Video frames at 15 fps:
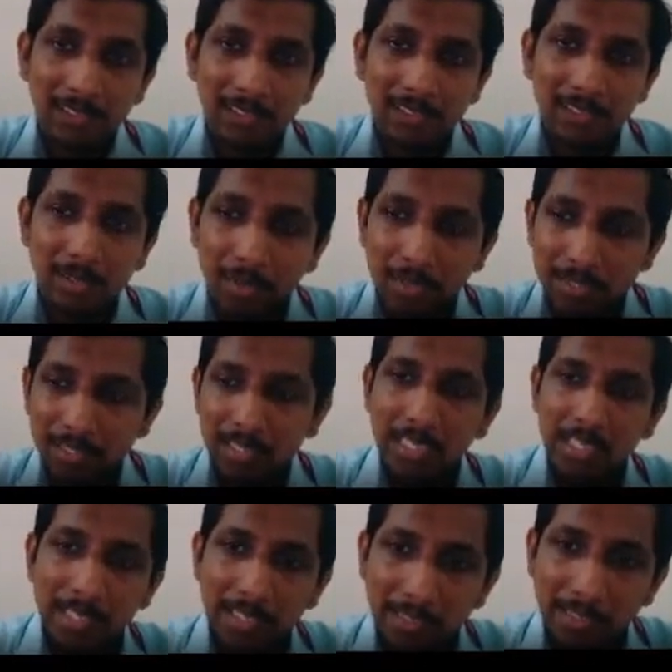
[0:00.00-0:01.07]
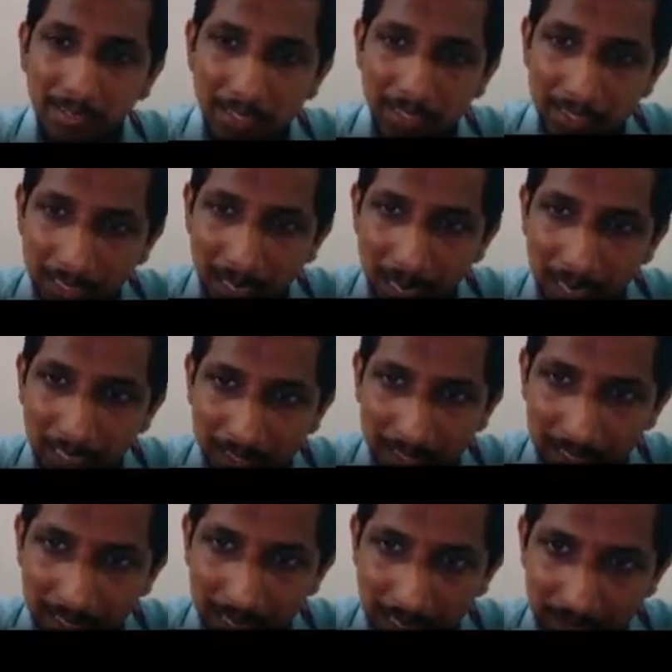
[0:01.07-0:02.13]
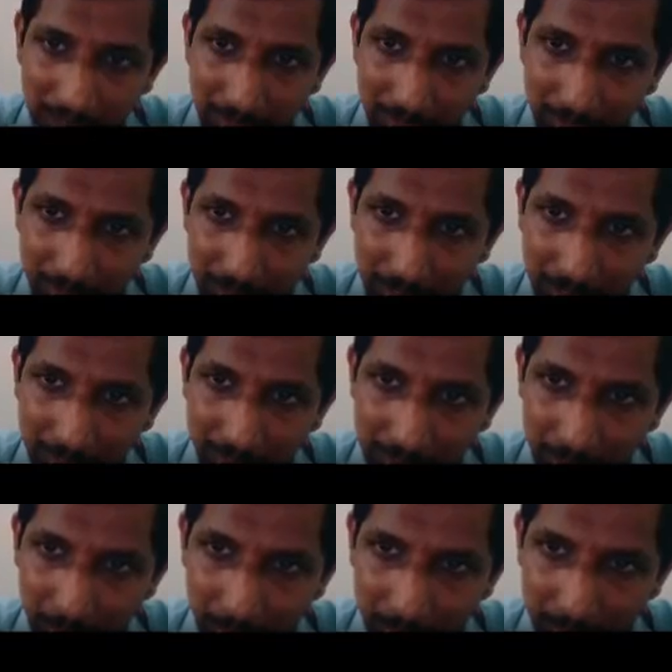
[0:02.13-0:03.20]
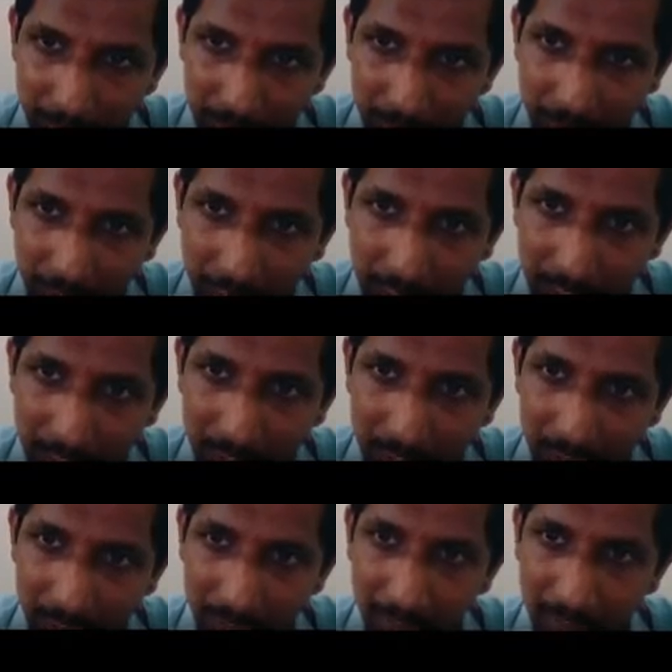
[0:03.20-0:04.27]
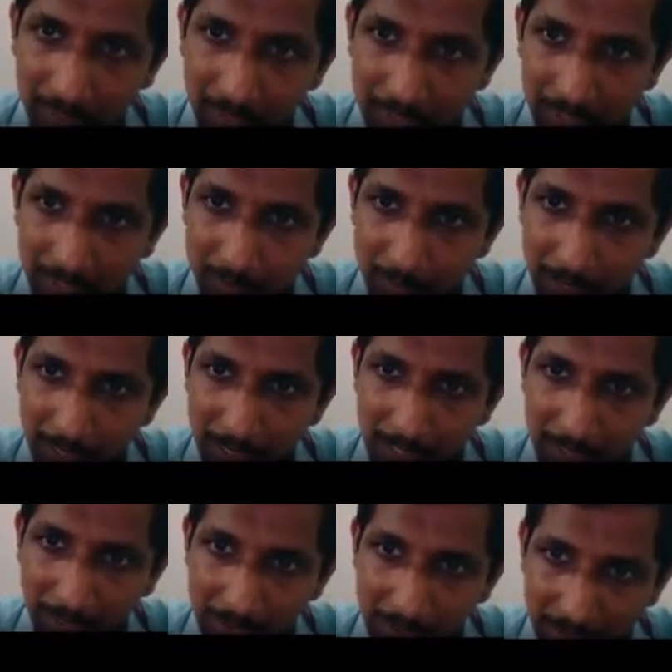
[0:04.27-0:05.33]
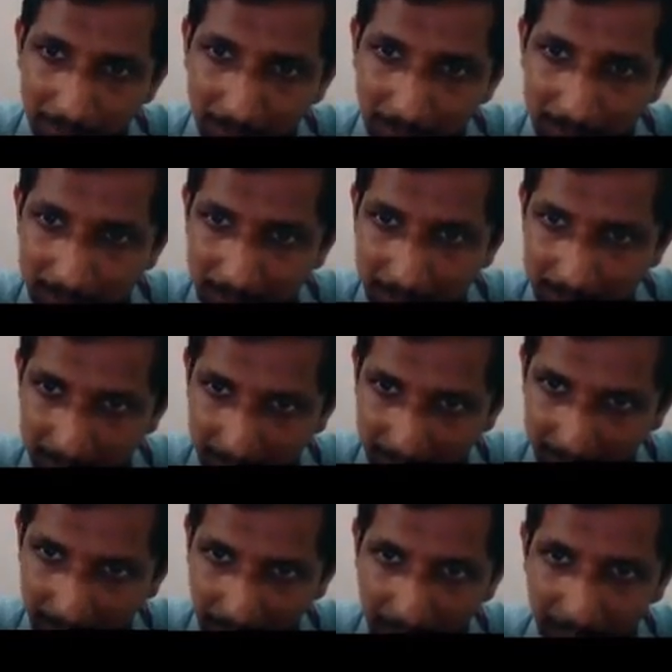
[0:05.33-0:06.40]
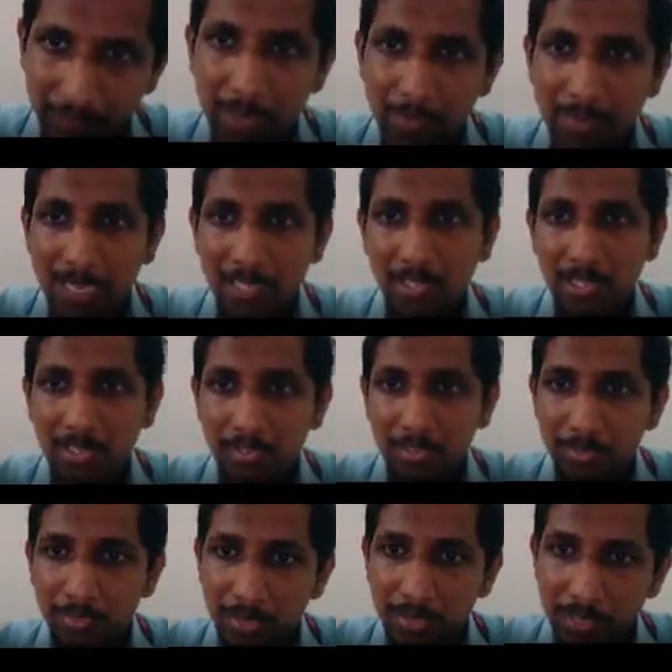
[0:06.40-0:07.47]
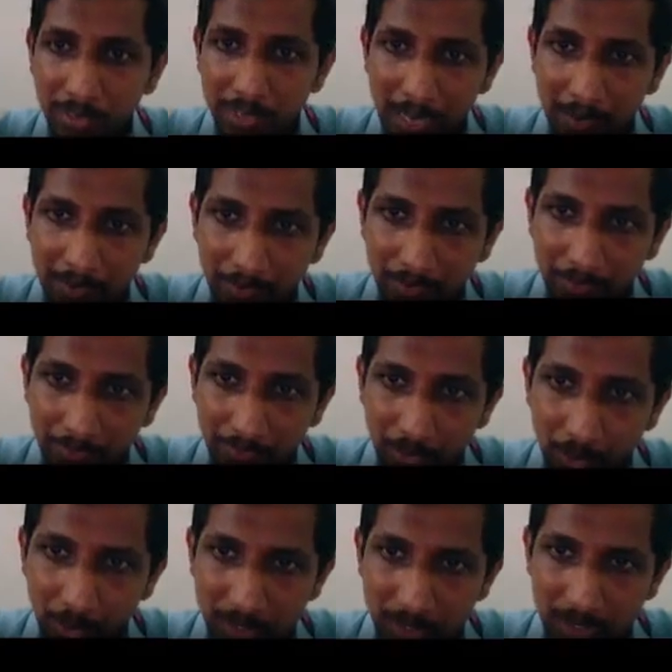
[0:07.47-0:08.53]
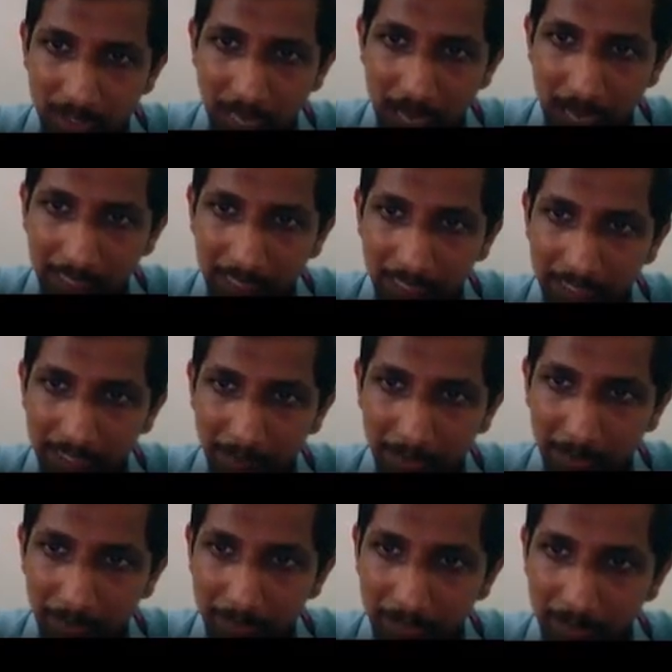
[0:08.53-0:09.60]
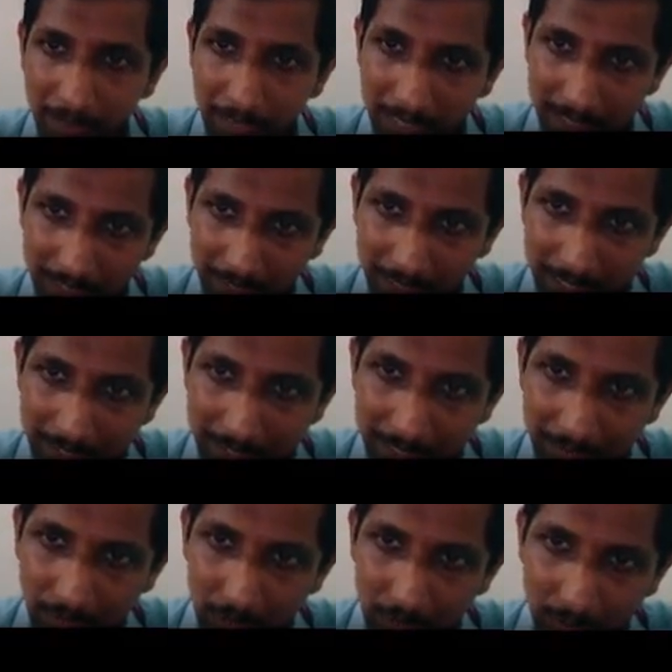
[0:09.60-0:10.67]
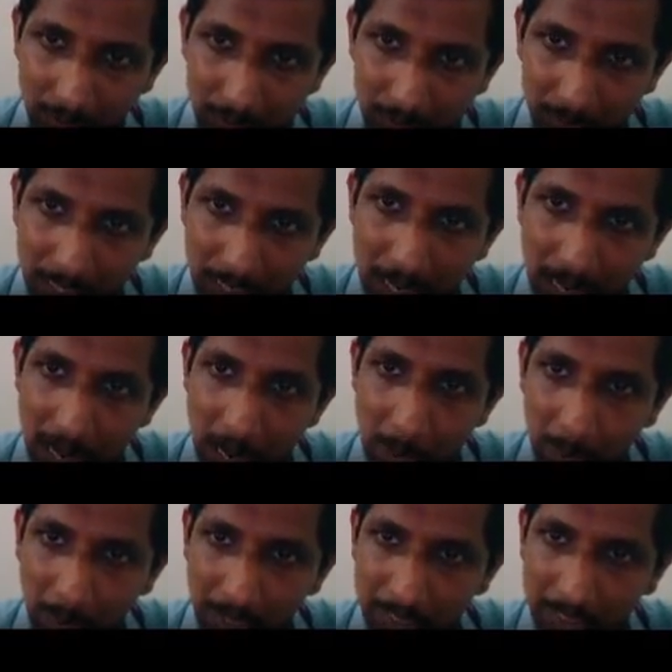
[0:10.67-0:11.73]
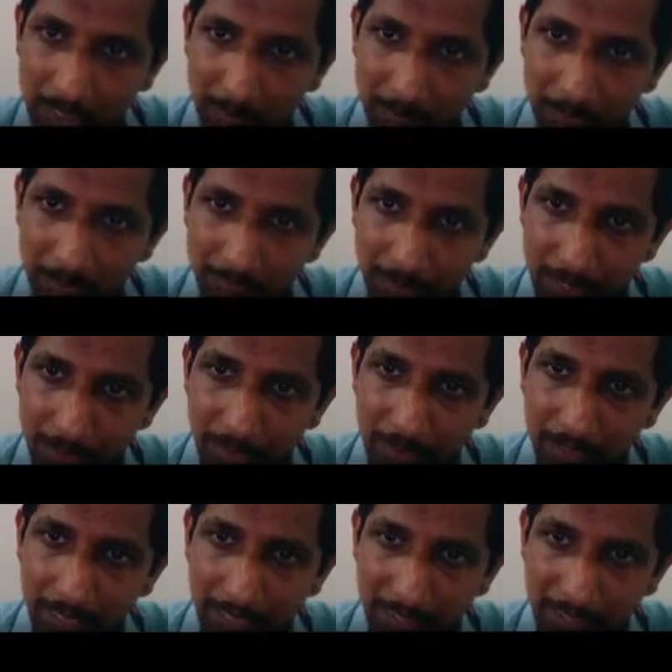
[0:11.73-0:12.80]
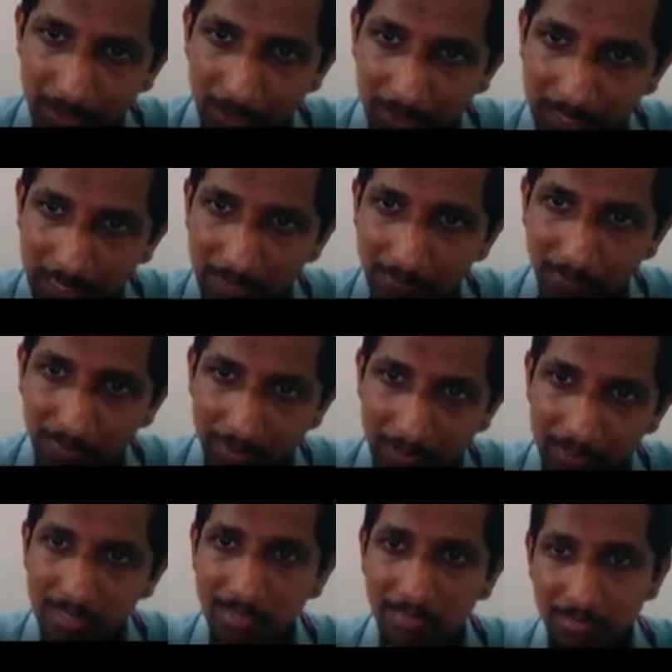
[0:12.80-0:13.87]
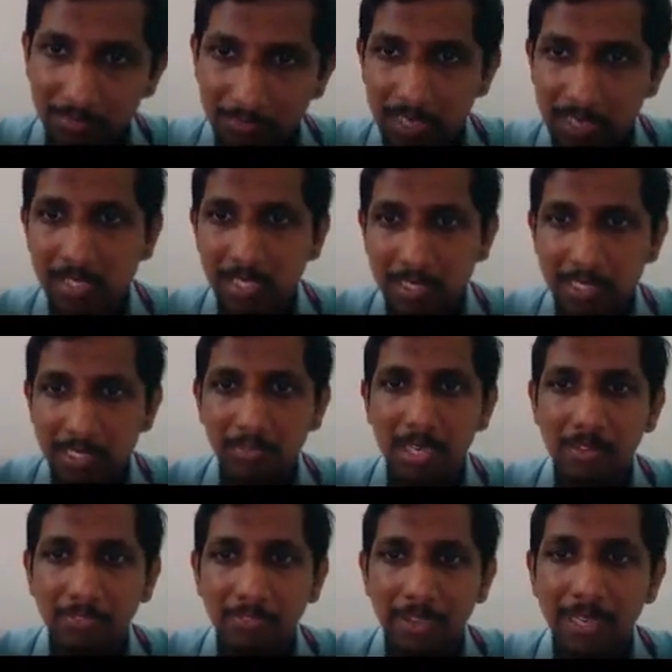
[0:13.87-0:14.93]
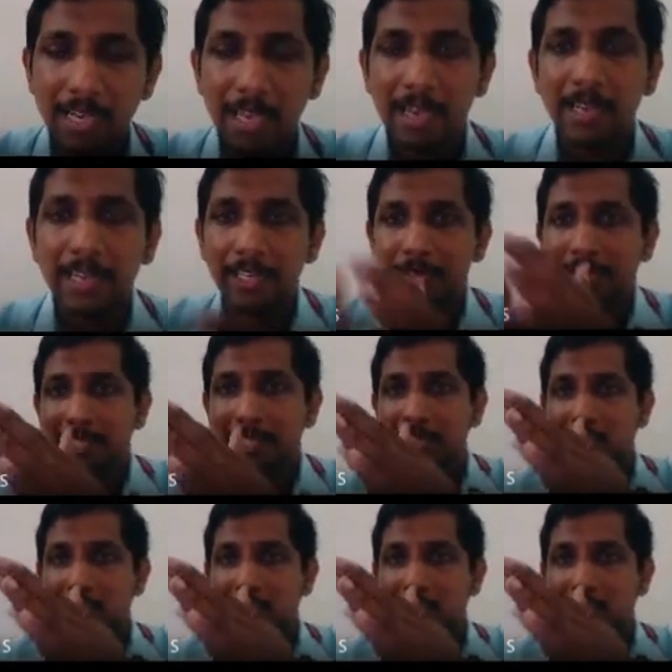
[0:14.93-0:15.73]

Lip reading: So basically these cracks are actually formed, say once you observe this crack, this is mainly once the crack will be actually formed when you have force acting in the perpendicular direction. Tensile force must be applied in the perpendicular direction so that the weak section will fail and it will get